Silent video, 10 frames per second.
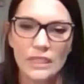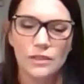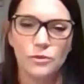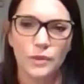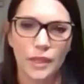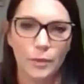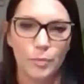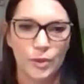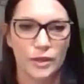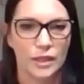it's really
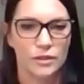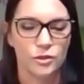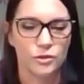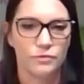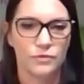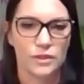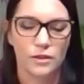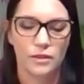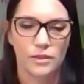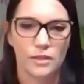important that children visit
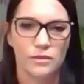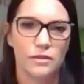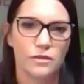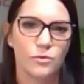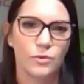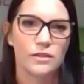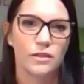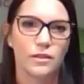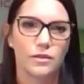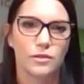their dentist twice a
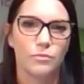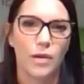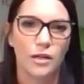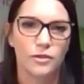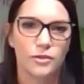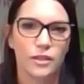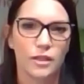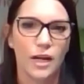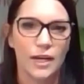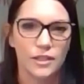year to
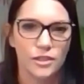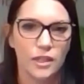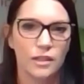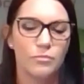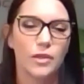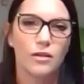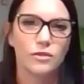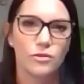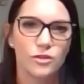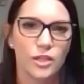monitor hygiene, but
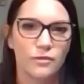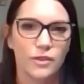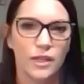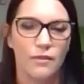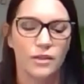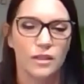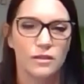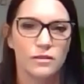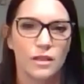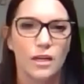also to check for
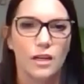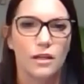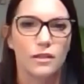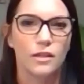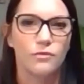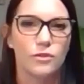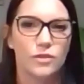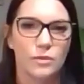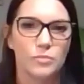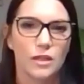cavities and give you
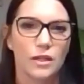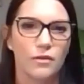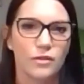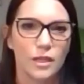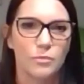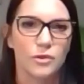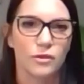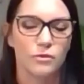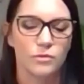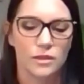tips on how to keep your
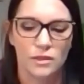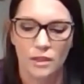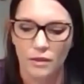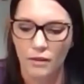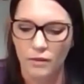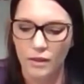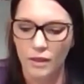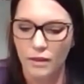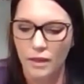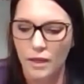little one's teeth
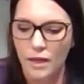healthy.